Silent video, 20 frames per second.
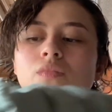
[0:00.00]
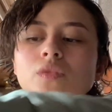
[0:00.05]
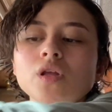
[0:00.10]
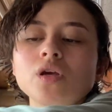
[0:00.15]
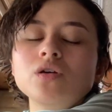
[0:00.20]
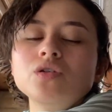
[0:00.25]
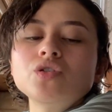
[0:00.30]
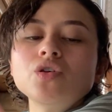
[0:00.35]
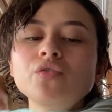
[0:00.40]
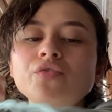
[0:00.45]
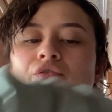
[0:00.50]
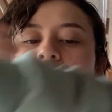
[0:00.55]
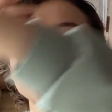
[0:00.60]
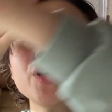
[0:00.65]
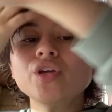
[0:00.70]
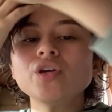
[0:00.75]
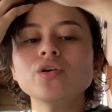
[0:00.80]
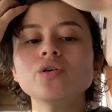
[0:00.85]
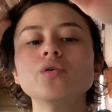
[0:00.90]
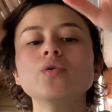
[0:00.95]
So for
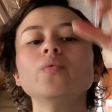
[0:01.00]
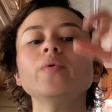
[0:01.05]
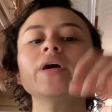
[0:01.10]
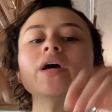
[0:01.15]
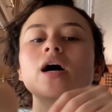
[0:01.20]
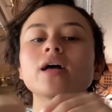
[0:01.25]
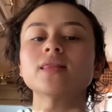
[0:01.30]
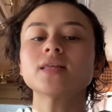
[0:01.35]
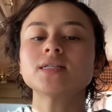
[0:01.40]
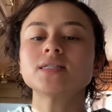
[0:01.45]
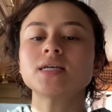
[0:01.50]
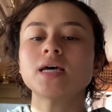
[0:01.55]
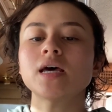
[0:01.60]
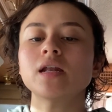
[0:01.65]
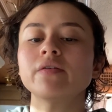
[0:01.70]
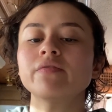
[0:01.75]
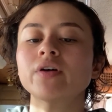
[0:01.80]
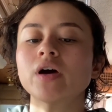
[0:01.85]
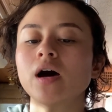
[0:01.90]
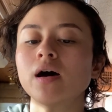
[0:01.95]
you, we got the 10
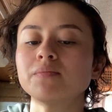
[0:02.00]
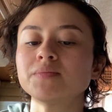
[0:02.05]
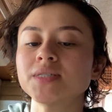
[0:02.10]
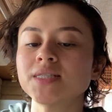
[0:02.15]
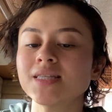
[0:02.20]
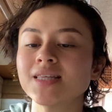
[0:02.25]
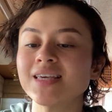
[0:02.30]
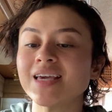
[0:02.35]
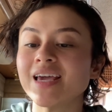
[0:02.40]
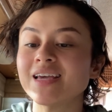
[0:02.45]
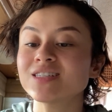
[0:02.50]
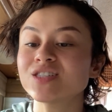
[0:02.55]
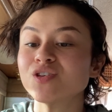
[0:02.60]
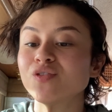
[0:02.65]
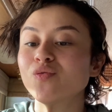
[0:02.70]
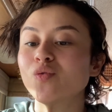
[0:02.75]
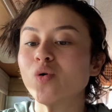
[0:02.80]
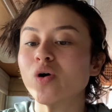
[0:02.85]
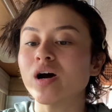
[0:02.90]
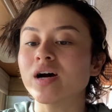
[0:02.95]
of Cups, the Ace
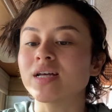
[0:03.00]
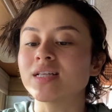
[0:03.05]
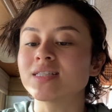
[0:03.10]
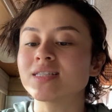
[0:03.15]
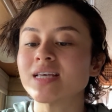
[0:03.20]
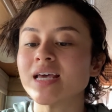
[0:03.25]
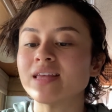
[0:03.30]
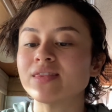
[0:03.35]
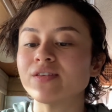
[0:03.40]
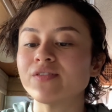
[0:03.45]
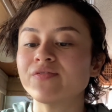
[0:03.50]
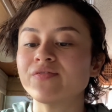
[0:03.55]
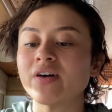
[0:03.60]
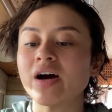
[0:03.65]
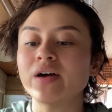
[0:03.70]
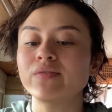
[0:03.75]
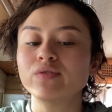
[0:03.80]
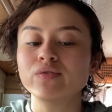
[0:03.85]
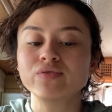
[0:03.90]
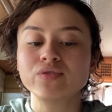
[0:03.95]
of Wands, and the
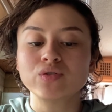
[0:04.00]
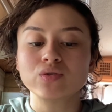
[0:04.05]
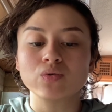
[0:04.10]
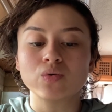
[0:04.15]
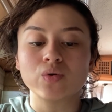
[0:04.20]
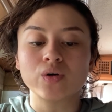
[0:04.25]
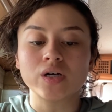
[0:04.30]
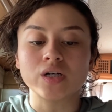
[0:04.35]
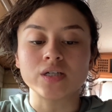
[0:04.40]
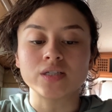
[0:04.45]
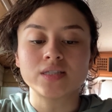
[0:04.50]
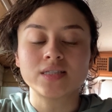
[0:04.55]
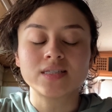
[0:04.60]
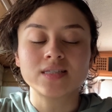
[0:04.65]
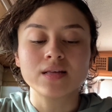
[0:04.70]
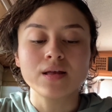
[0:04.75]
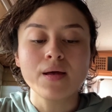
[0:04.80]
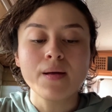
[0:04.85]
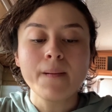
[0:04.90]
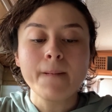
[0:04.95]
5 of Swords.